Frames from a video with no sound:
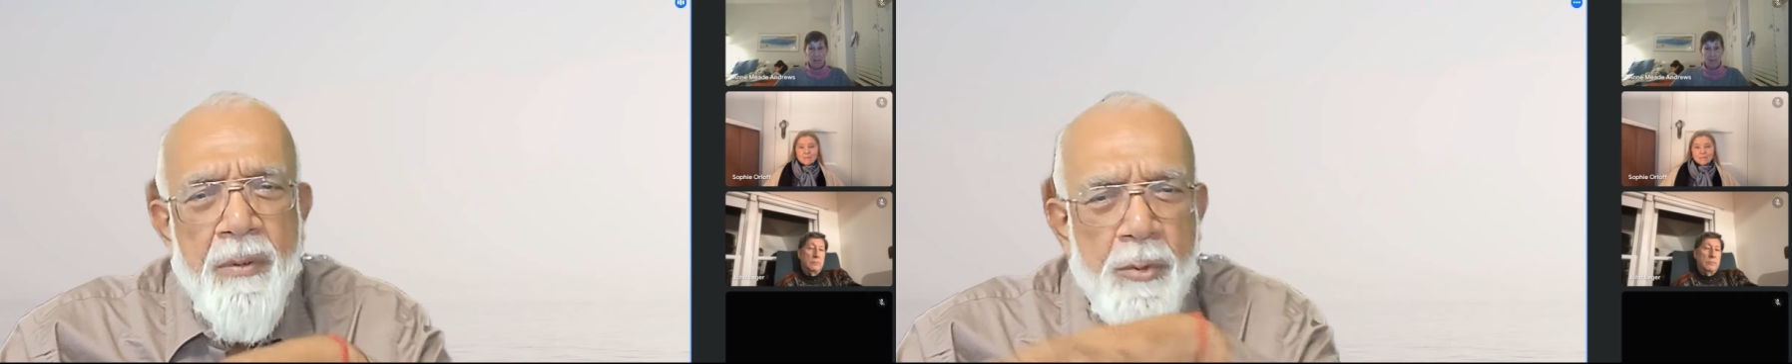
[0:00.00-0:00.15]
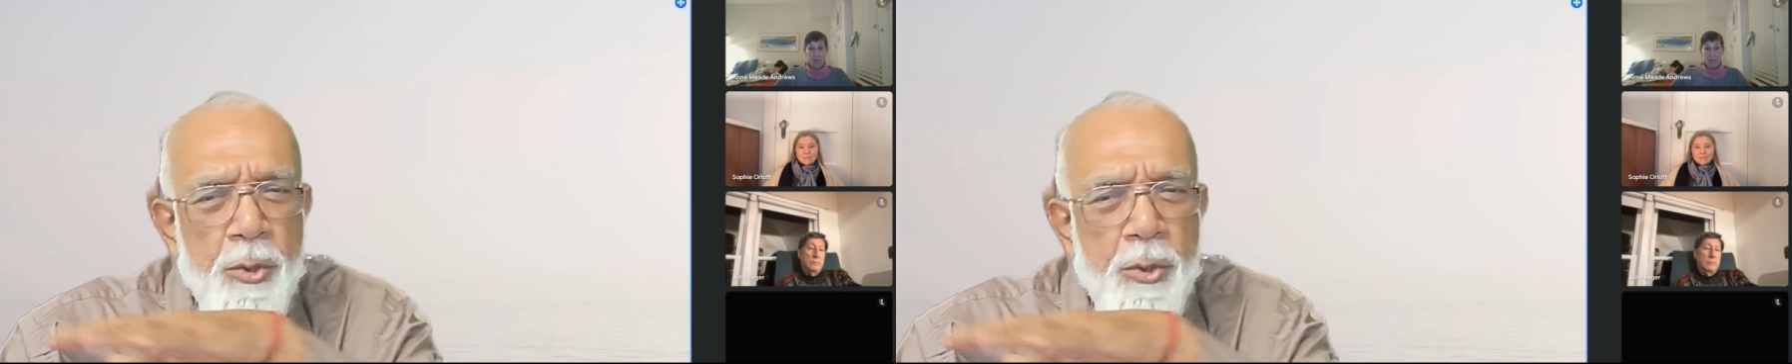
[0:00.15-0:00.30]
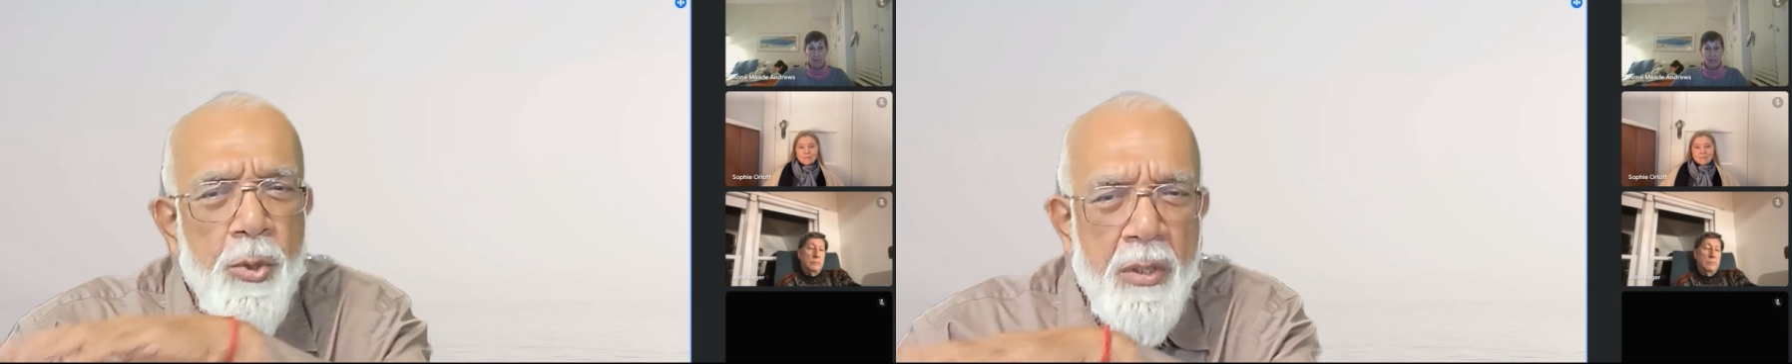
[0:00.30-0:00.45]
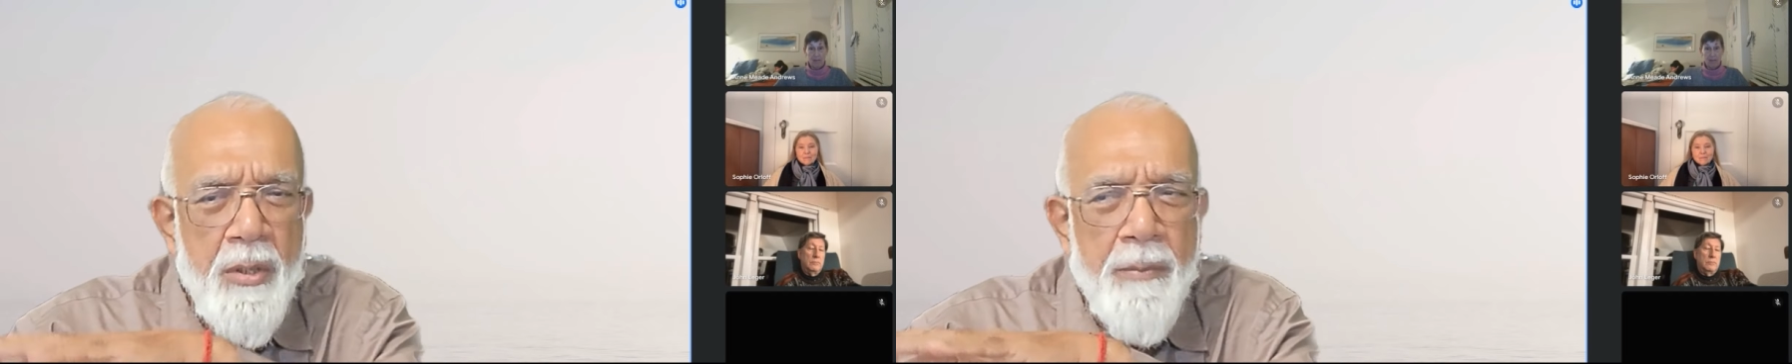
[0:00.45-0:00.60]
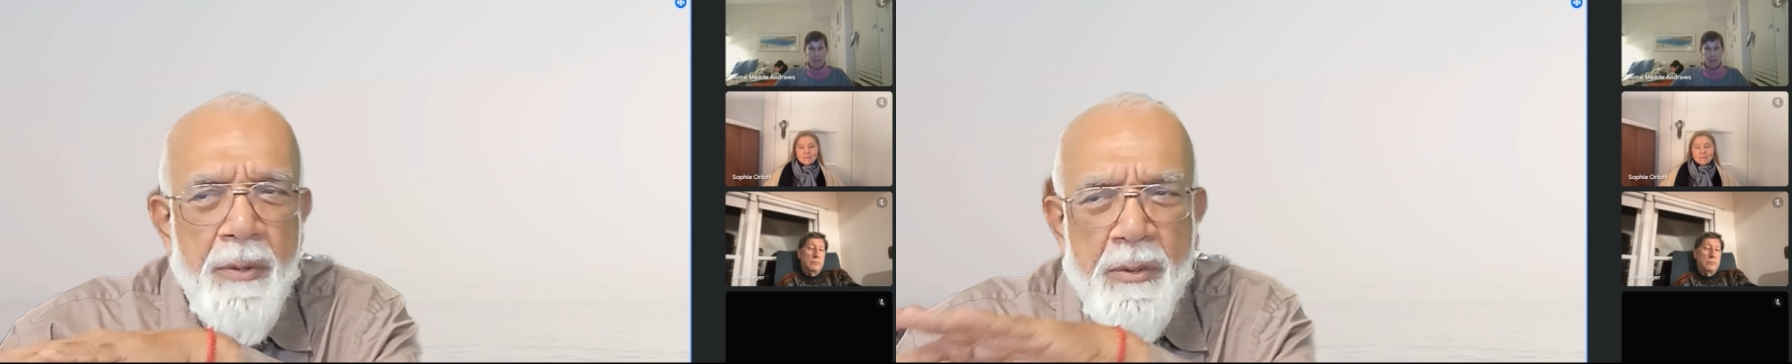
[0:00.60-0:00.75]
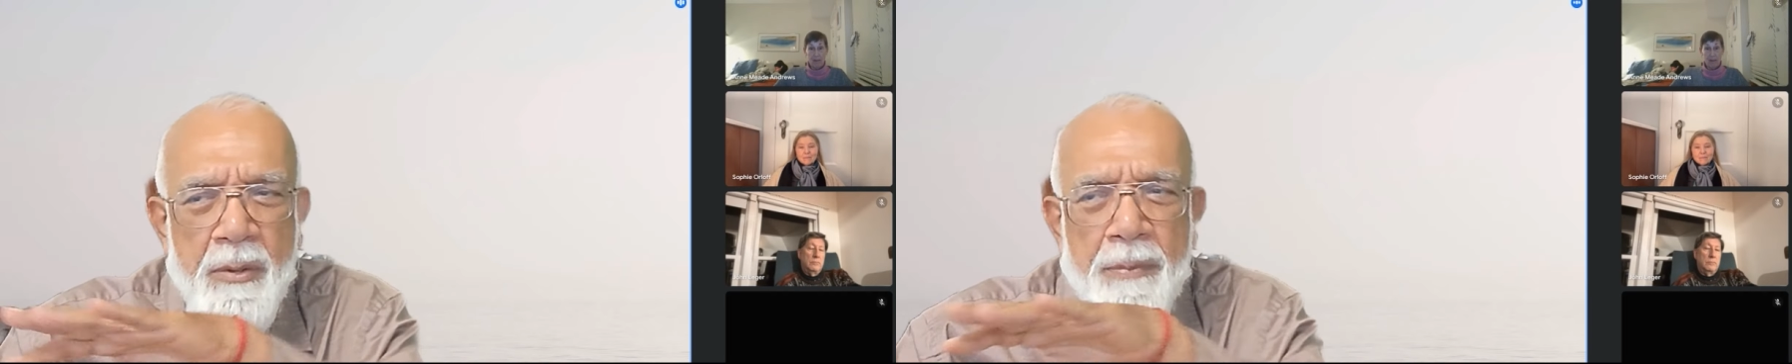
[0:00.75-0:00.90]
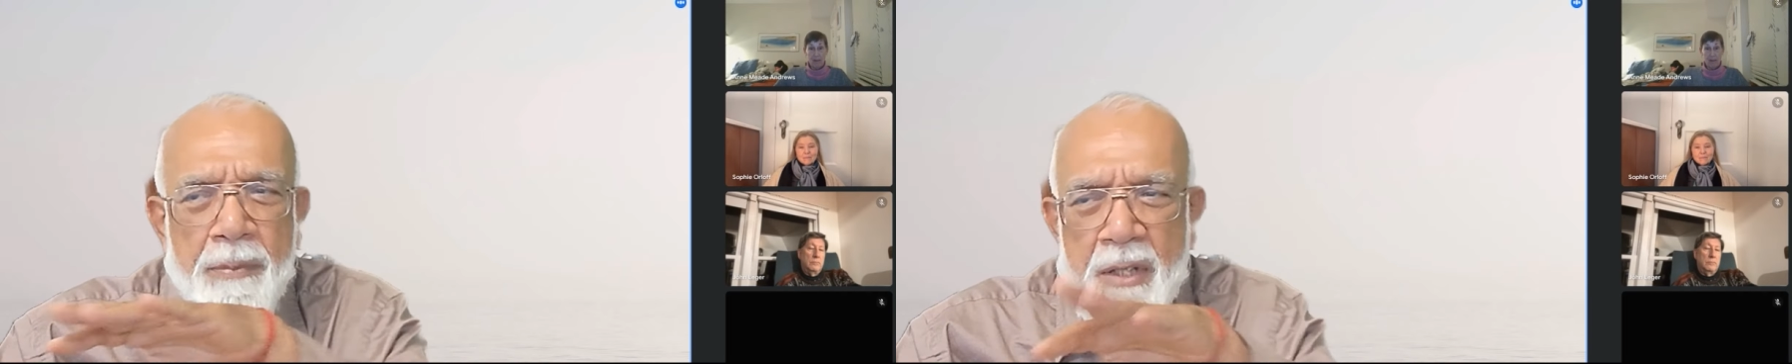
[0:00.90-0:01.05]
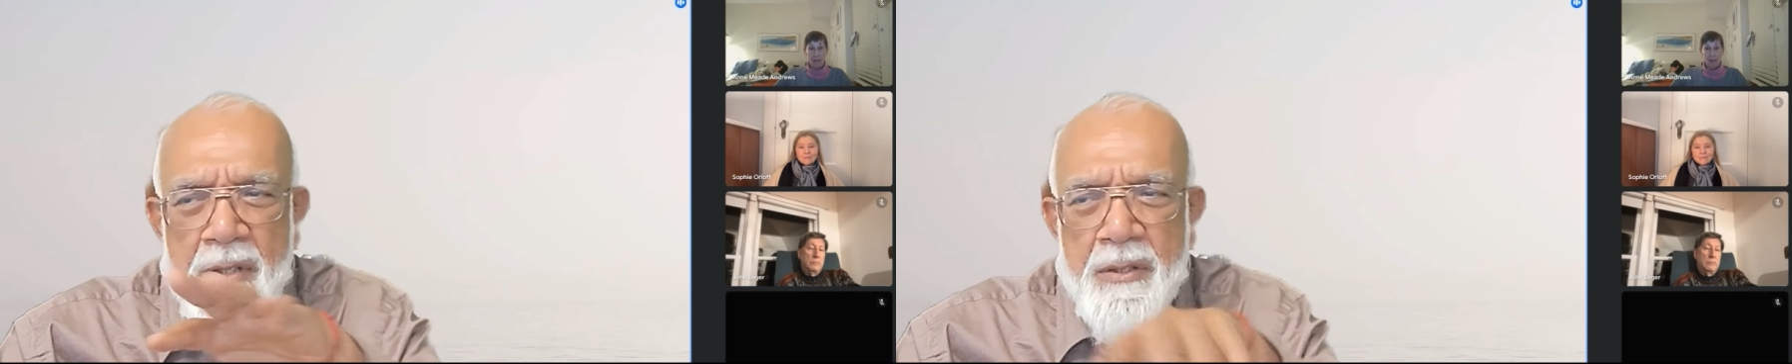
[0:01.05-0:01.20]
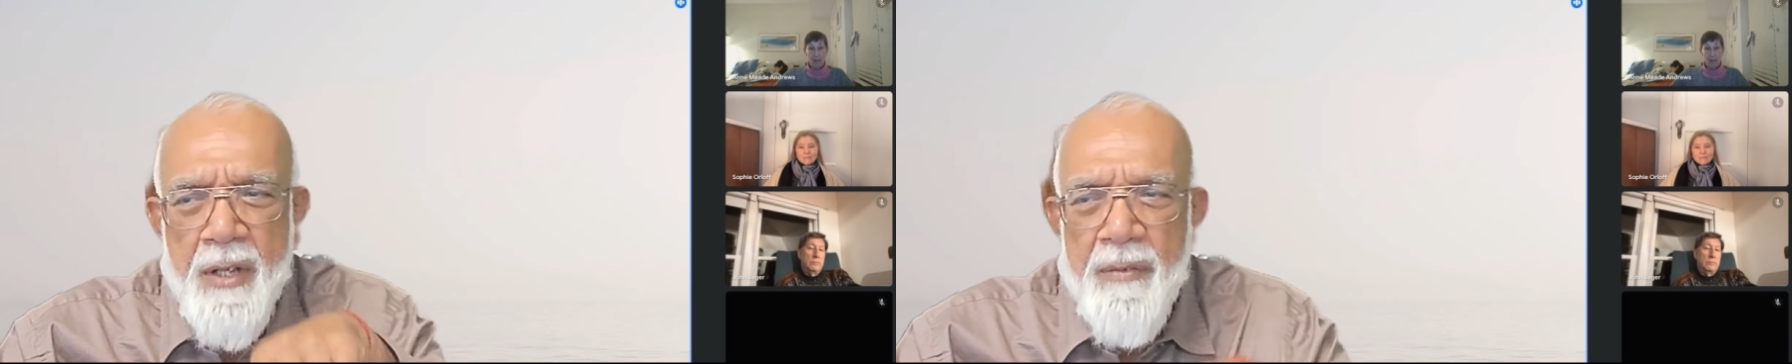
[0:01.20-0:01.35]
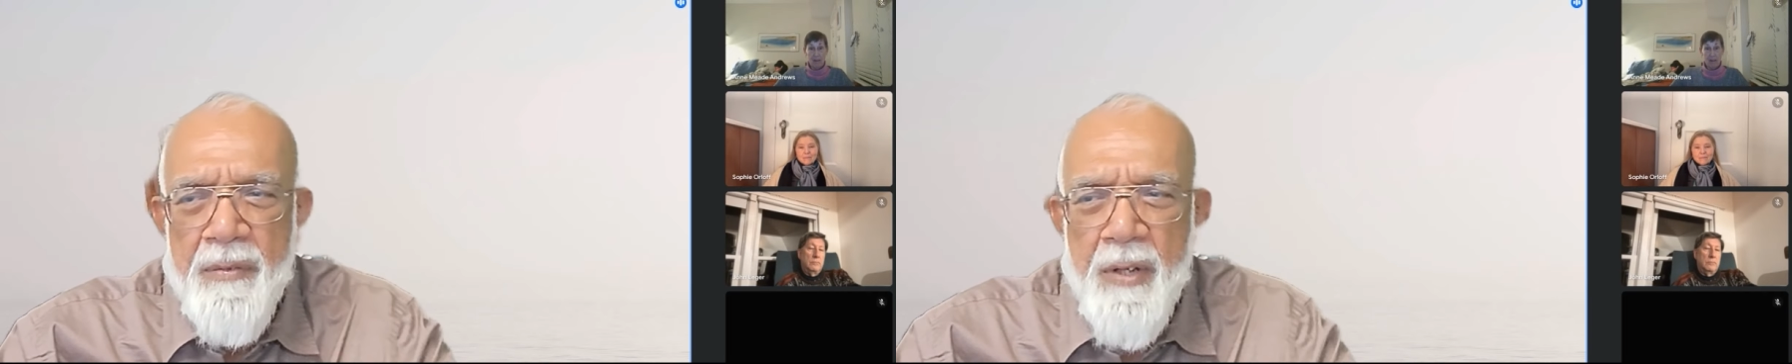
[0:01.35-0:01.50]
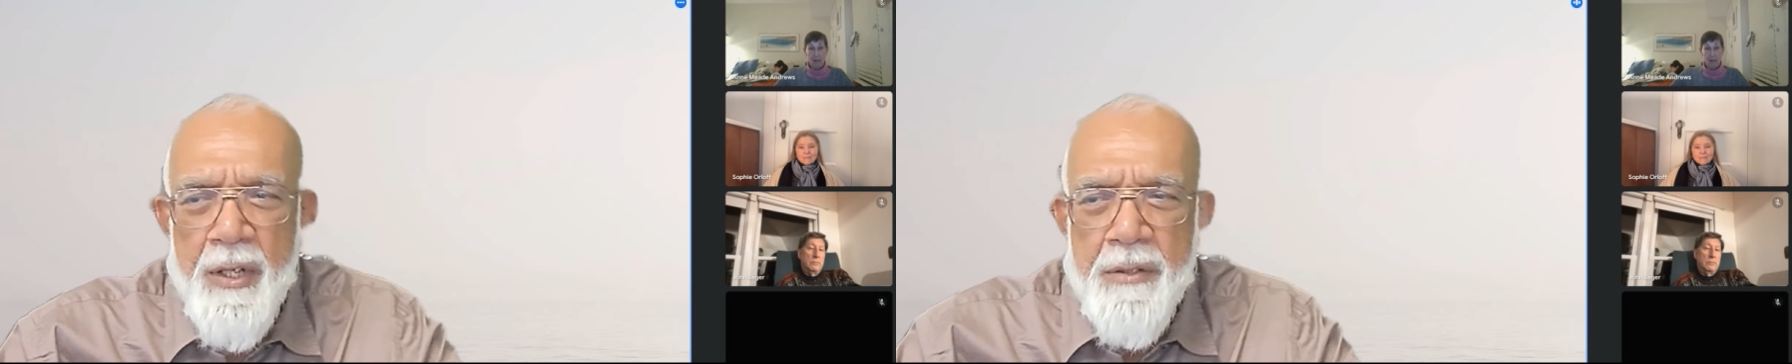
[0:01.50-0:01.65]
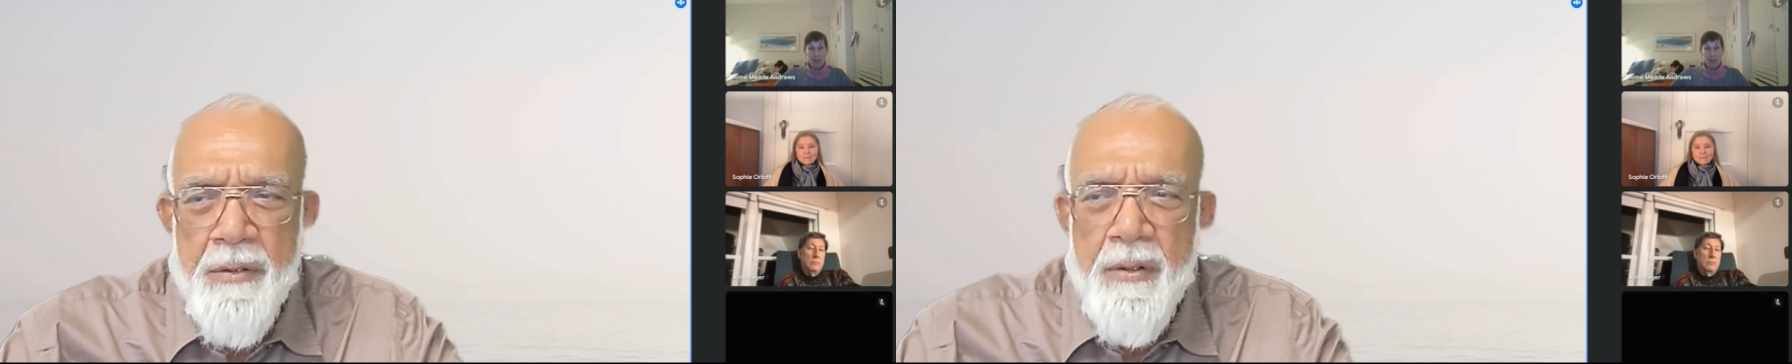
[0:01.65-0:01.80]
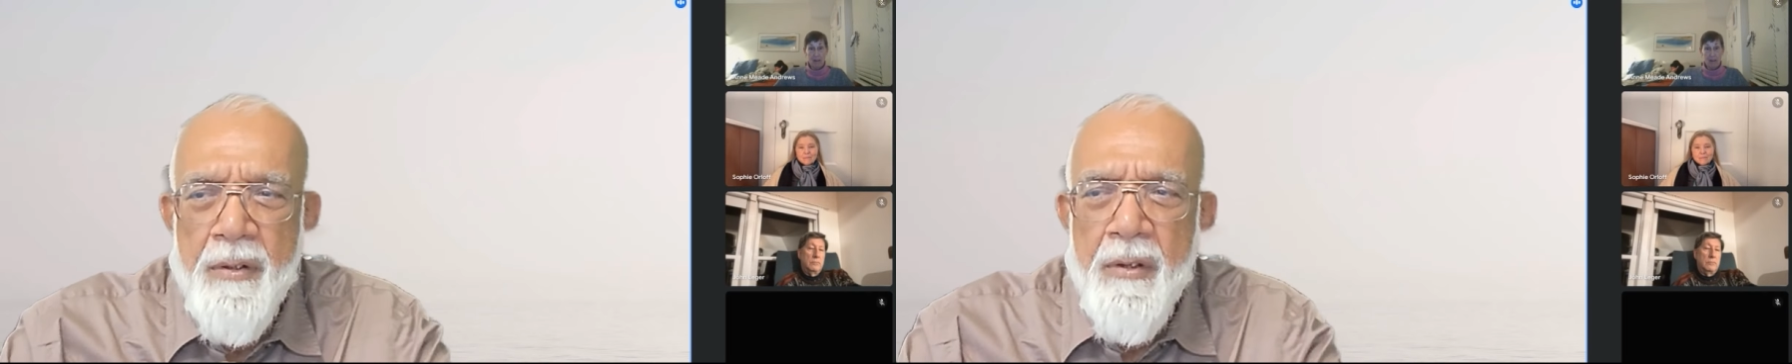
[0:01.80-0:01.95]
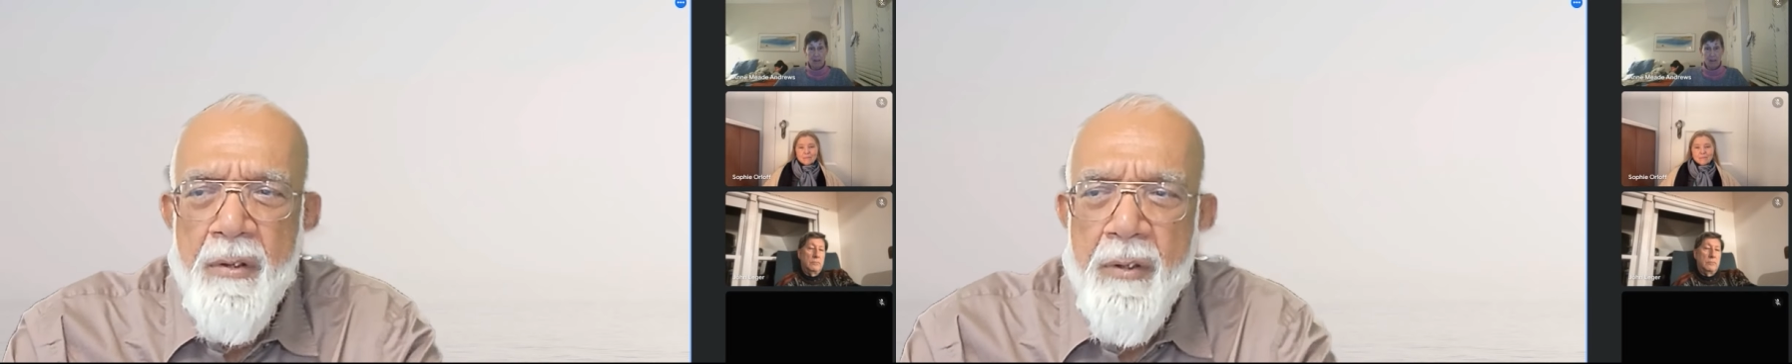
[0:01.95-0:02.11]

We will talk about the past life later.